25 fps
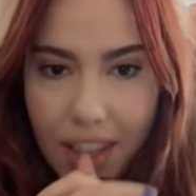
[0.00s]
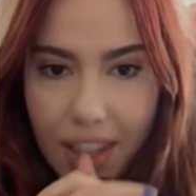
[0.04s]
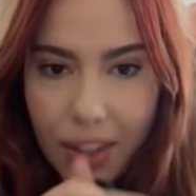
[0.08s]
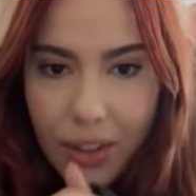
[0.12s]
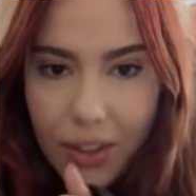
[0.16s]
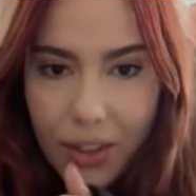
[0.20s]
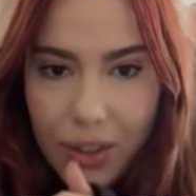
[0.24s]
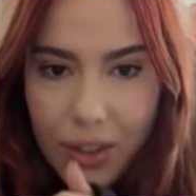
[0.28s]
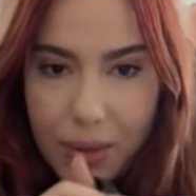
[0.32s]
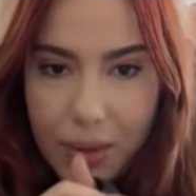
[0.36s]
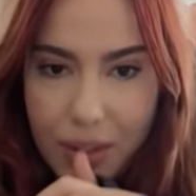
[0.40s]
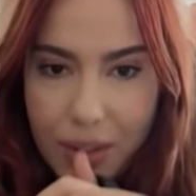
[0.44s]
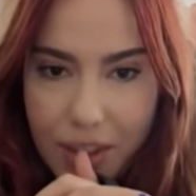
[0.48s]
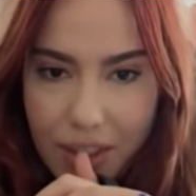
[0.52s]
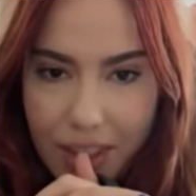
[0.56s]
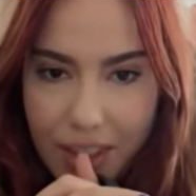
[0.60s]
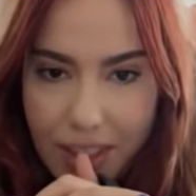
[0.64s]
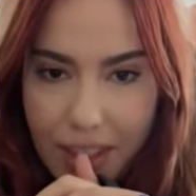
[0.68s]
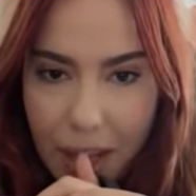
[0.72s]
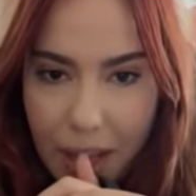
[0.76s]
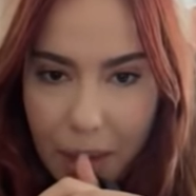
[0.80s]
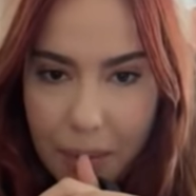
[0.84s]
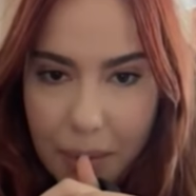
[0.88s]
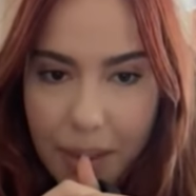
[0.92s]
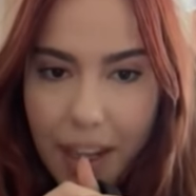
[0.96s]
You'll switch to
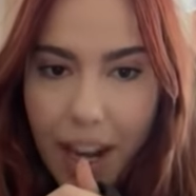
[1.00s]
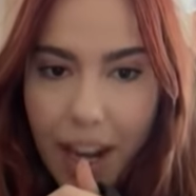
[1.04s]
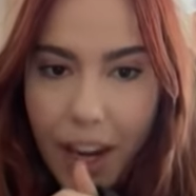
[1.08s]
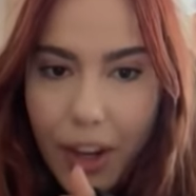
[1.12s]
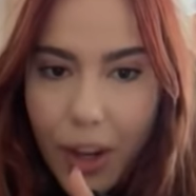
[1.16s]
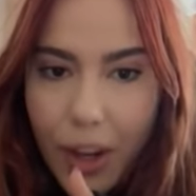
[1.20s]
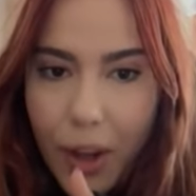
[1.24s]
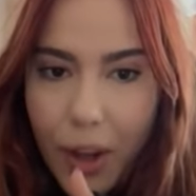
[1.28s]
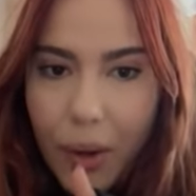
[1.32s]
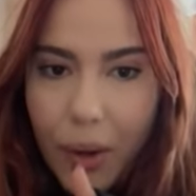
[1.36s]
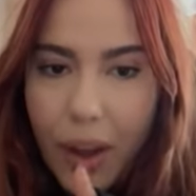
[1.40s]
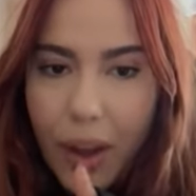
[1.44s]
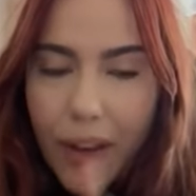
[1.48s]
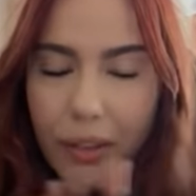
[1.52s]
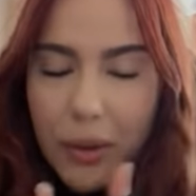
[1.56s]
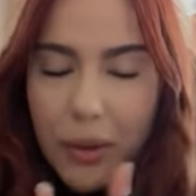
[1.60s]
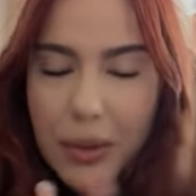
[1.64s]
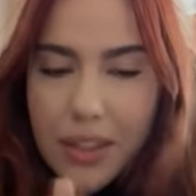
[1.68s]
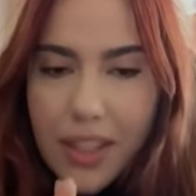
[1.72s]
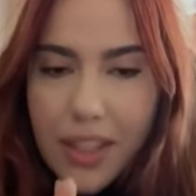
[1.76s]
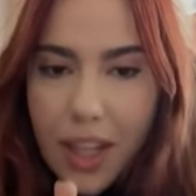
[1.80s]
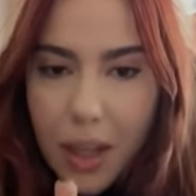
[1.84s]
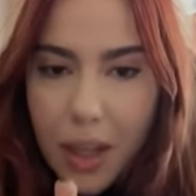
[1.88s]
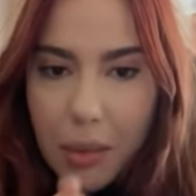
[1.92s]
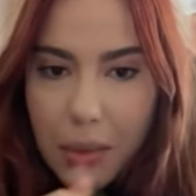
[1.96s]
Damon. I know,
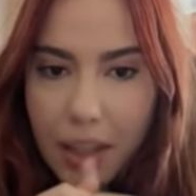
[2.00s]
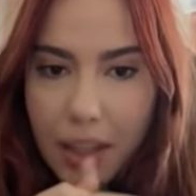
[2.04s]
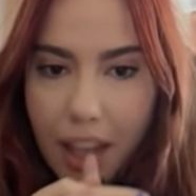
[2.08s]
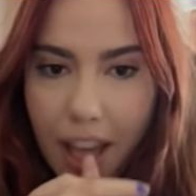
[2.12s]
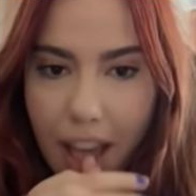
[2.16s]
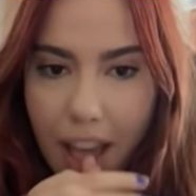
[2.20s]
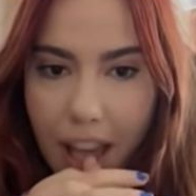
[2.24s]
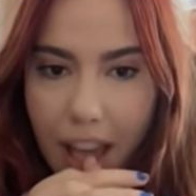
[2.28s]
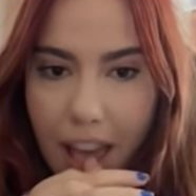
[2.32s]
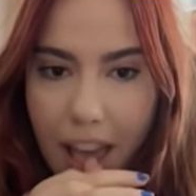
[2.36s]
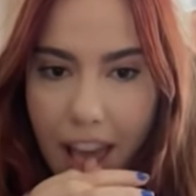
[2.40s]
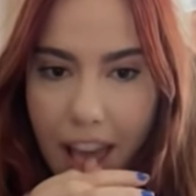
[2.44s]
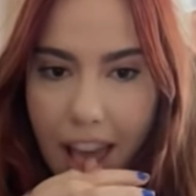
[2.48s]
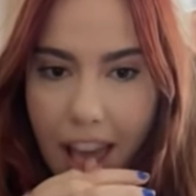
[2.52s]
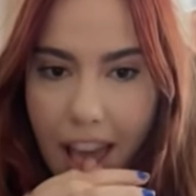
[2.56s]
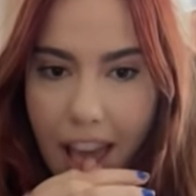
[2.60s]
everyone's telling me that.